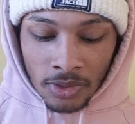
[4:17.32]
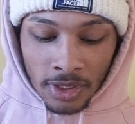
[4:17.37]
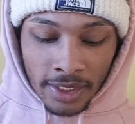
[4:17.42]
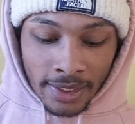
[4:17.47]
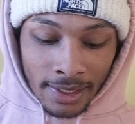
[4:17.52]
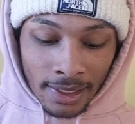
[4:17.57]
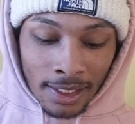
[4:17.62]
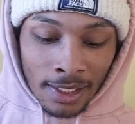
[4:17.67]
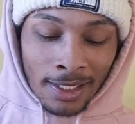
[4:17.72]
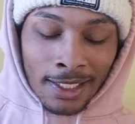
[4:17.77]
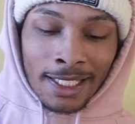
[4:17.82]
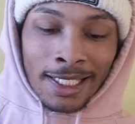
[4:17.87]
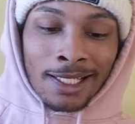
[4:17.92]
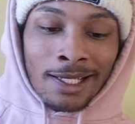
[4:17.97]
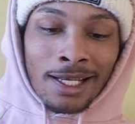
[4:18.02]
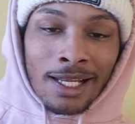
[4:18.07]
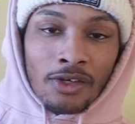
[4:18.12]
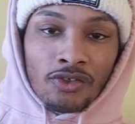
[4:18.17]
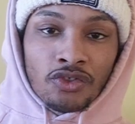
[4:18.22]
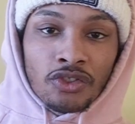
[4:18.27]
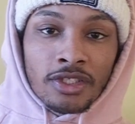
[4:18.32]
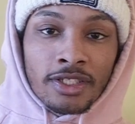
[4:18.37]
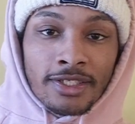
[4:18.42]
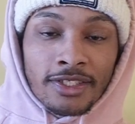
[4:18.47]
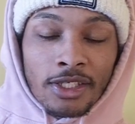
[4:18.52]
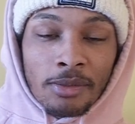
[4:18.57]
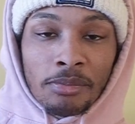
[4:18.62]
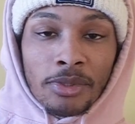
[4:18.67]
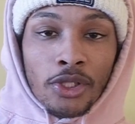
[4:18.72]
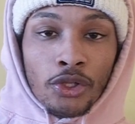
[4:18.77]
It allows you to
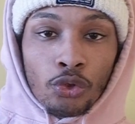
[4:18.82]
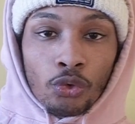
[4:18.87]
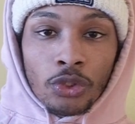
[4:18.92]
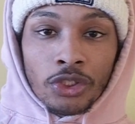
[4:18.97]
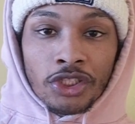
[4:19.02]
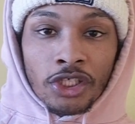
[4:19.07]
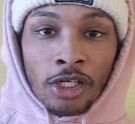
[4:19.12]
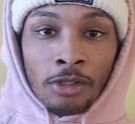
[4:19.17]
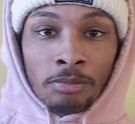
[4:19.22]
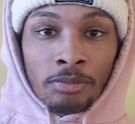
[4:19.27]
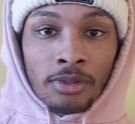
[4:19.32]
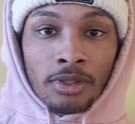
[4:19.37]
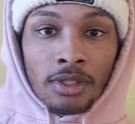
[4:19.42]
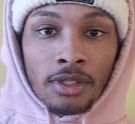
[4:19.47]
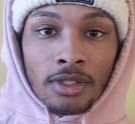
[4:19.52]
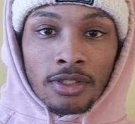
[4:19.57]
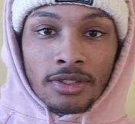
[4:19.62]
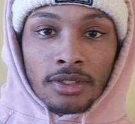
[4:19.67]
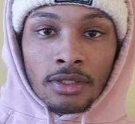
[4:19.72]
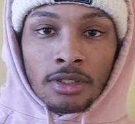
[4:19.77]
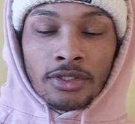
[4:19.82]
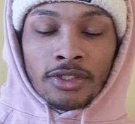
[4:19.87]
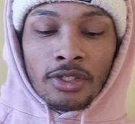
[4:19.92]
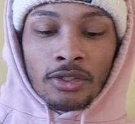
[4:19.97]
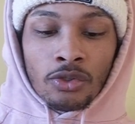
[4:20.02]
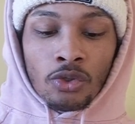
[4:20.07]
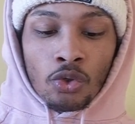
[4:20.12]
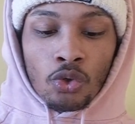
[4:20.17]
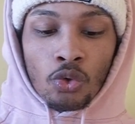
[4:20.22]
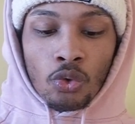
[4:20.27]
summon the 3-drop
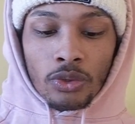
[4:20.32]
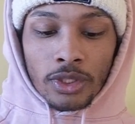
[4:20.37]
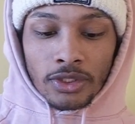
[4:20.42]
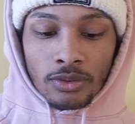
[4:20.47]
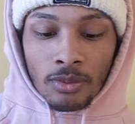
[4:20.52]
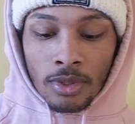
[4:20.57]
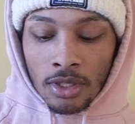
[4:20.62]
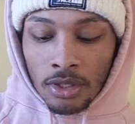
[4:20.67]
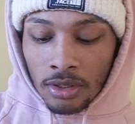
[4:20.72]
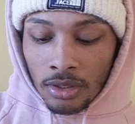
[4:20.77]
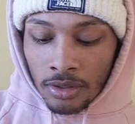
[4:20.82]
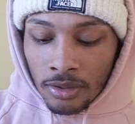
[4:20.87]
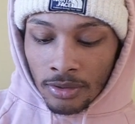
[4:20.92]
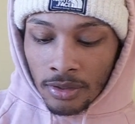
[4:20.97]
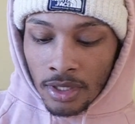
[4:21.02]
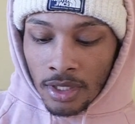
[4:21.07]
Son Goku as well,